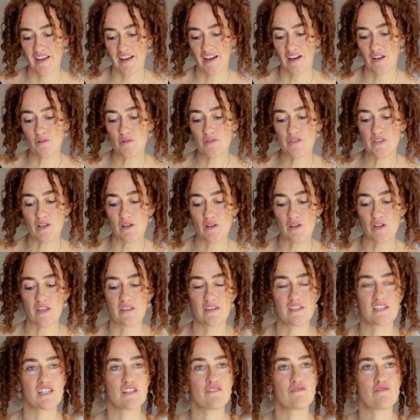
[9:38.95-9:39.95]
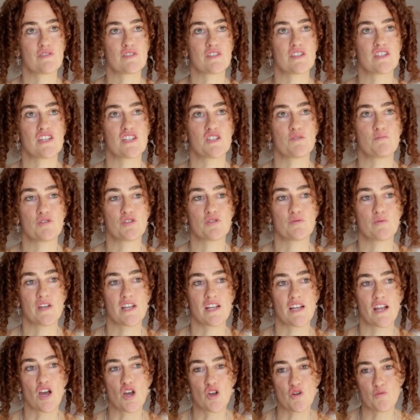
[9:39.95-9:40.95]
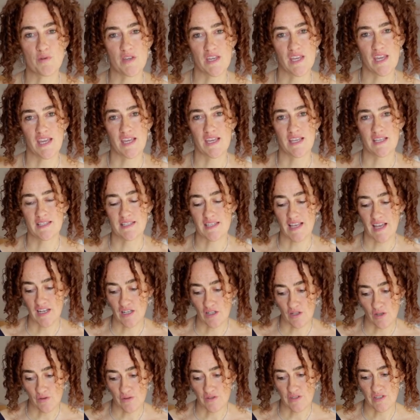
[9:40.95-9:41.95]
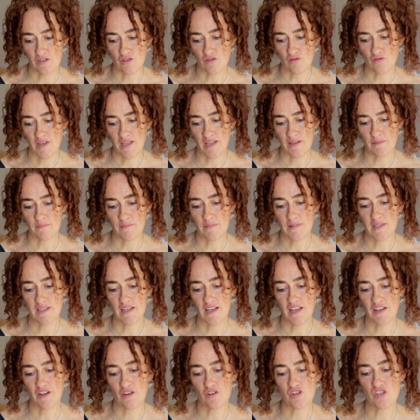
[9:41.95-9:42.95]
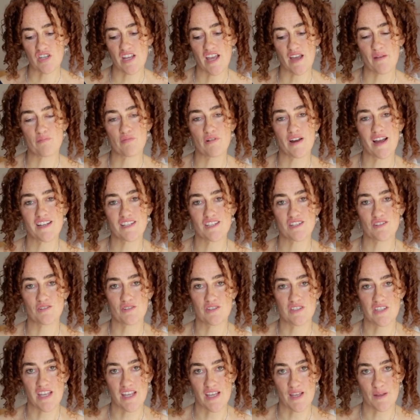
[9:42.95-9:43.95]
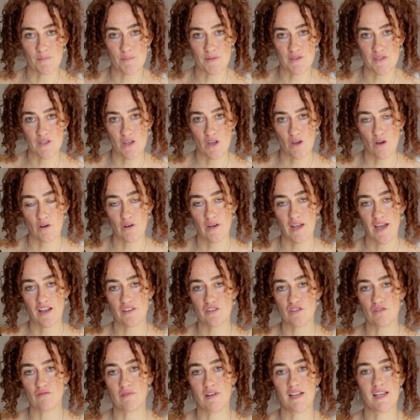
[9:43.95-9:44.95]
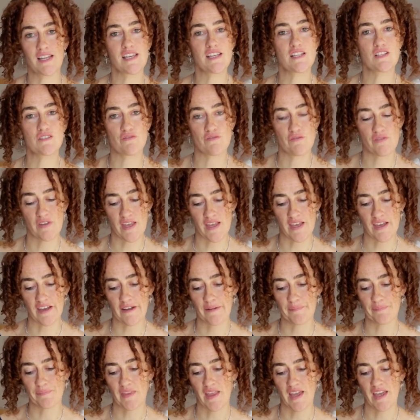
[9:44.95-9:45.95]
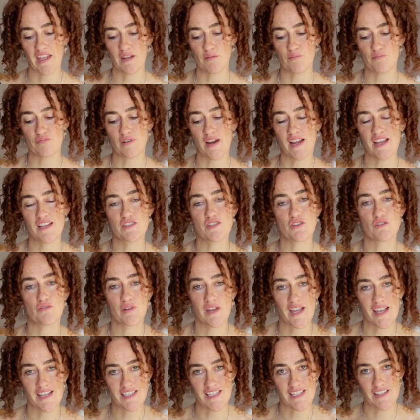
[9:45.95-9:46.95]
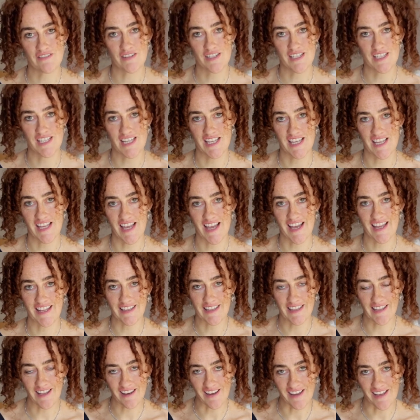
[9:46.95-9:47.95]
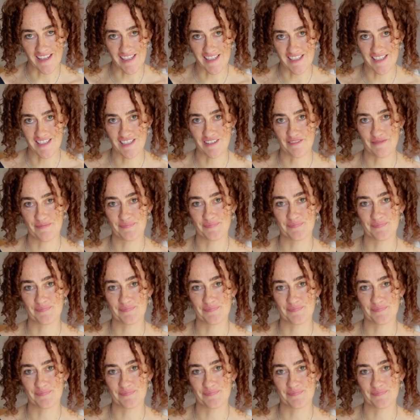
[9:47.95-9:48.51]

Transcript: I'll also look at the differences between O B Es and lucid dreams, and I'll share practical tips on how to release fear and embrace creativity and light.